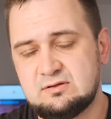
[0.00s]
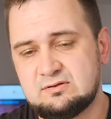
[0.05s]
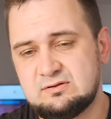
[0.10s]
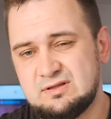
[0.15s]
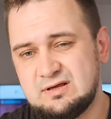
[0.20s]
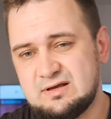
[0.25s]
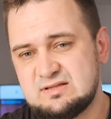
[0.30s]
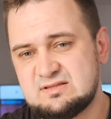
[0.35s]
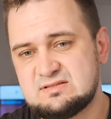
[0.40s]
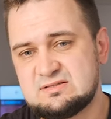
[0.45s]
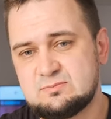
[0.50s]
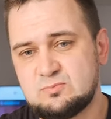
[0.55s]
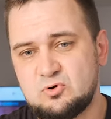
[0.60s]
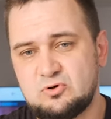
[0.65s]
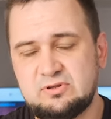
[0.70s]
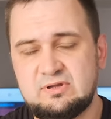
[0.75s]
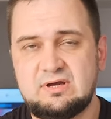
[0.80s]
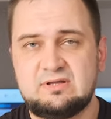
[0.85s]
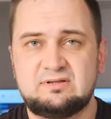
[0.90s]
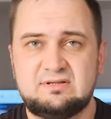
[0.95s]
That's
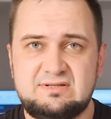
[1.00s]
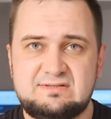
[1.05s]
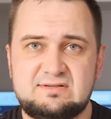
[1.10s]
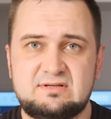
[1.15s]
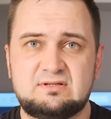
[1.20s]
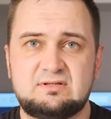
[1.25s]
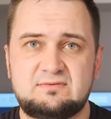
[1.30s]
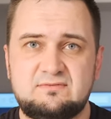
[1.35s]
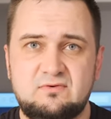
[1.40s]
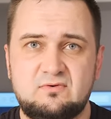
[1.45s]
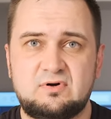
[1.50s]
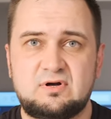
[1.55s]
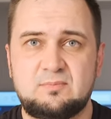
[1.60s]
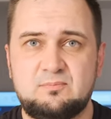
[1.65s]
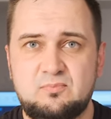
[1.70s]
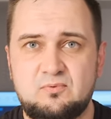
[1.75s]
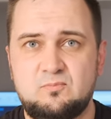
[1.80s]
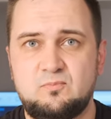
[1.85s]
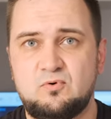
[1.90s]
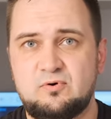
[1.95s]
more than decent for a
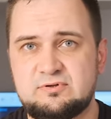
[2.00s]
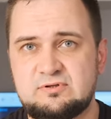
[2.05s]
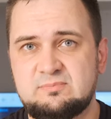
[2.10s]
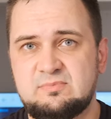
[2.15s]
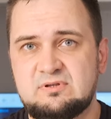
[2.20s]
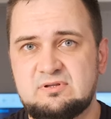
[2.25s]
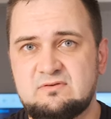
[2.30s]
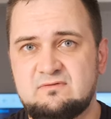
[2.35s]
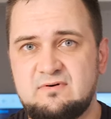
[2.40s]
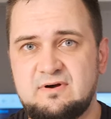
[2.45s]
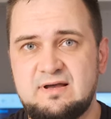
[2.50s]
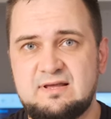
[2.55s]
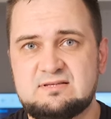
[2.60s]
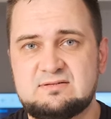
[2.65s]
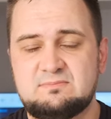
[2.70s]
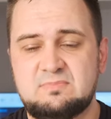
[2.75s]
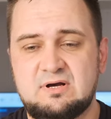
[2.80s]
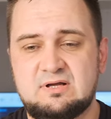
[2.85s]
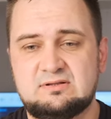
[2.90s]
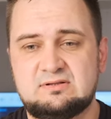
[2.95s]
portable device,
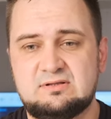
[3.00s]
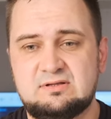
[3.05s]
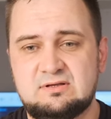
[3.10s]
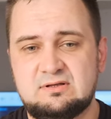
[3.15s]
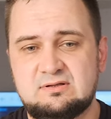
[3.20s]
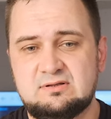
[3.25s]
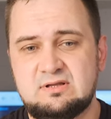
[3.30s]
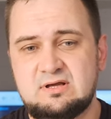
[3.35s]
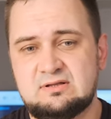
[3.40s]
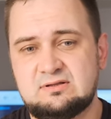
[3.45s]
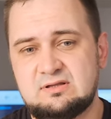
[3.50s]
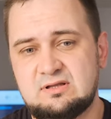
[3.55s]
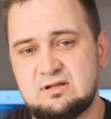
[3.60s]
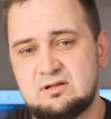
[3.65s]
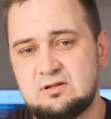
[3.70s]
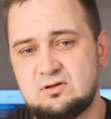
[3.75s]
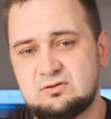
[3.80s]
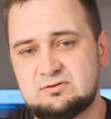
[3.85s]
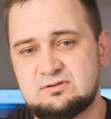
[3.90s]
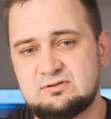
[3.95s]
but not a
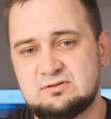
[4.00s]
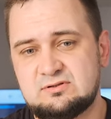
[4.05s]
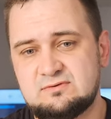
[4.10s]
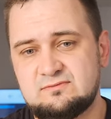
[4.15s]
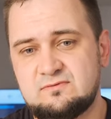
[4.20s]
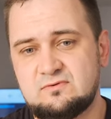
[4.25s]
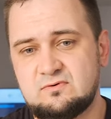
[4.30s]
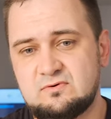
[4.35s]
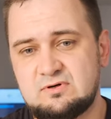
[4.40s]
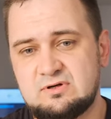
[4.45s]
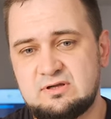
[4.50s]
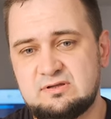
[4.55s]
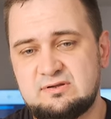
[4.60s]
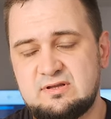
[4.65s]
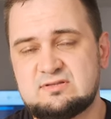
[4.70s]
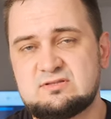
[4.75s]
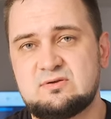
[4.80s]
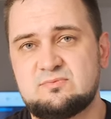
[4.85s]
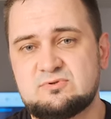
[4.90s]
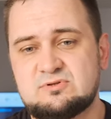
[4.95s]
lot for a
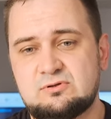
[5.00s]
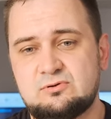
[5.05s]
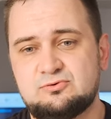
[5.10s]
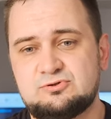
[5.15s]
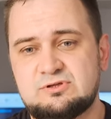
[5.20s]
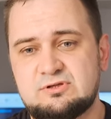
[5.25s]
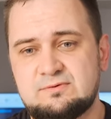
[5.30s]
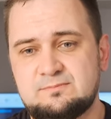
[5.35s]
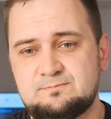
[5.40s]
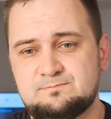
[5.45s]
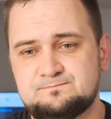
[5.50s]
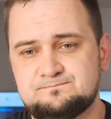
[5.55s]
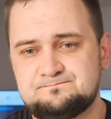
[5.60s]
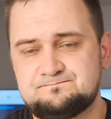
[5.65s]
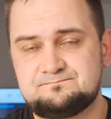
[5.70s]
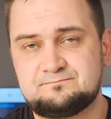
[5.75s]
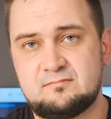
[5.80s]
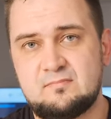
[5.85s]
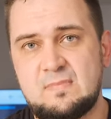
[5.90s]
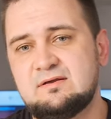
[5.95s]
desktop solution.
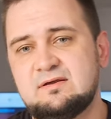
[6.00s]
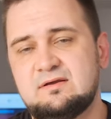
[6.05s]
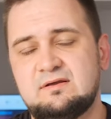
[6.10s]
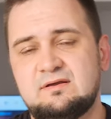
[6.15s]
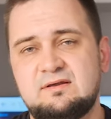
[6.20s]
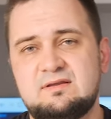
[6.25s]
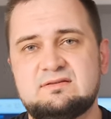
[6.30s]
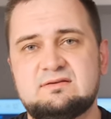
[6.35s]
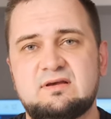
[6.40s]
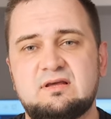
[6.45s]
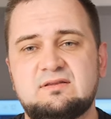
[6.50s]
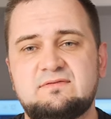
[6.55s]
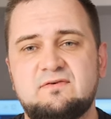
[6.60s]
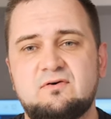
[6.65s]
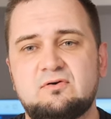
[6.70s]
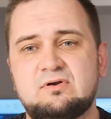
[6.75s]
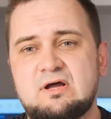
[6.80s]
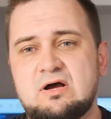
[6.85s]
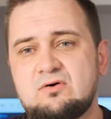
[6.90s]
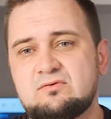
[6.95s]
Its
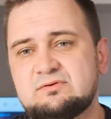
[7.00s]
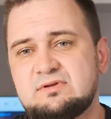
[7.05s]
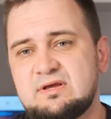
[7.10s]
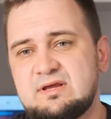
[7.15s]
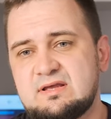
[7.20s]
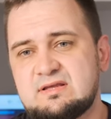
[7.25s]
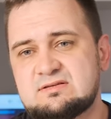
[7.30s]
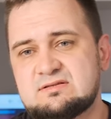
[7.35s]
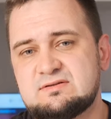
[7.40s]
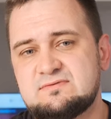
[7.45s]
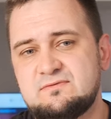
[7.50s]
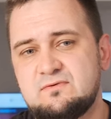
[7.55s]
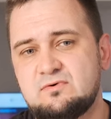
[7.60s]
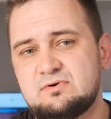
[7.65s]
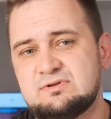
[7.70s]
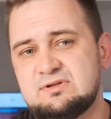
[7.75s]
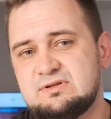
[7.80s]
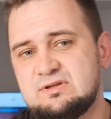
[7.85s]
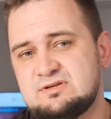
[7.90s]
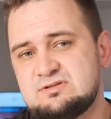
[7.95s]
headphone out has
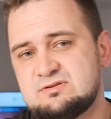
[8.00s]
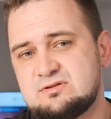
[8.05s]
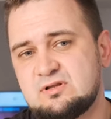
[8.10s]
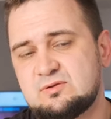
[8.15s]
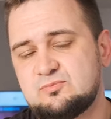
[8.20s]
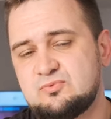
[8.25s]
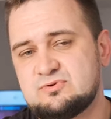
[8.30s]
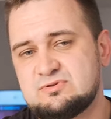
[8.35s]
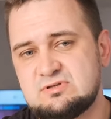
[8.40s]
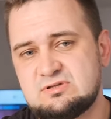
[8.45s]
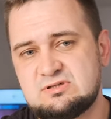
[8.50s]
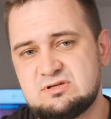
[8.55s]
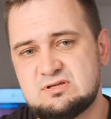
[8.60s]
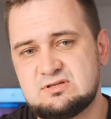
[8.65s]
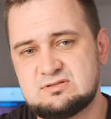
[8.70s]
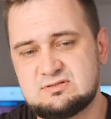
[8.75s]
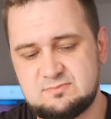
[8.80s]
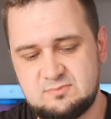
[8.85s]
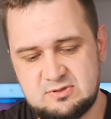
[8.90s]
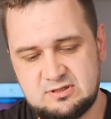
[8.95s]
40 digital
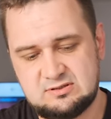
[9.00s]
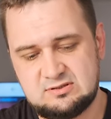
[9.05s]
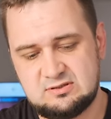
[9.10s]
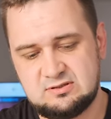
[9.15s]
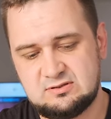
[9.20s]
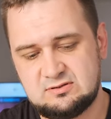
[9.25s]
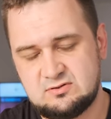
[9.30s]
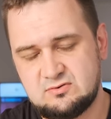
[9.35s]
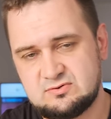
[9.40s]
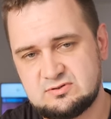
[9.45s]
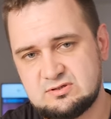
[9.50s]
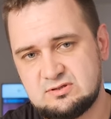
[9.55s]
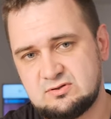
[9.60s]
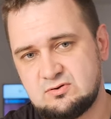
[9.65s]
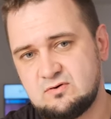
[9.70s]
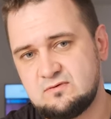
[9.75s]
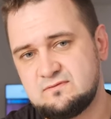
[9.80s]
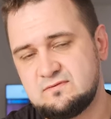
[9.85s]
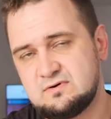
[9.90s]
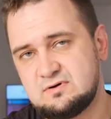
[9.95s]
positions, but doesn't
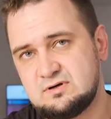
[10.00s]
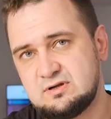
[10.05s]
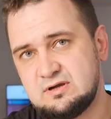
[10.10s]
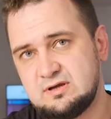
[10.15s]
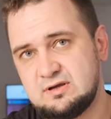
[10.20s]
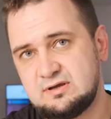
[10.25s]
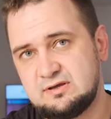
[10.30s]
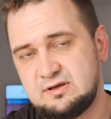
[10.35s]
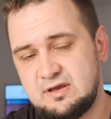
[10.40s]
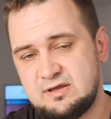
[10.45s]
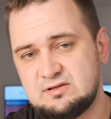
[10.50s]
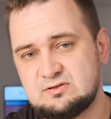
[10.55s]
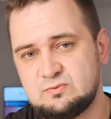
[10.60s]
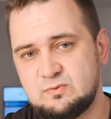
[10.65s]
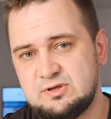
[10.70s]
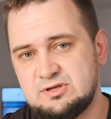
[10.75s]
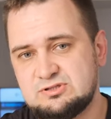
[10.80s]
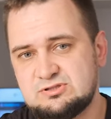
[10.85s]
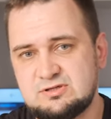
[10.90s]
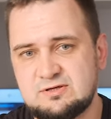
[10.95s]
offer a gain
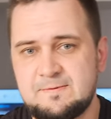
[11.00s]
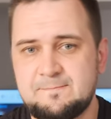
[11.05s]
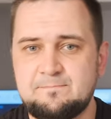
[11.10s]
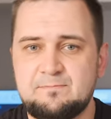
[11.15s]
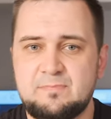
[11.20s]
switch.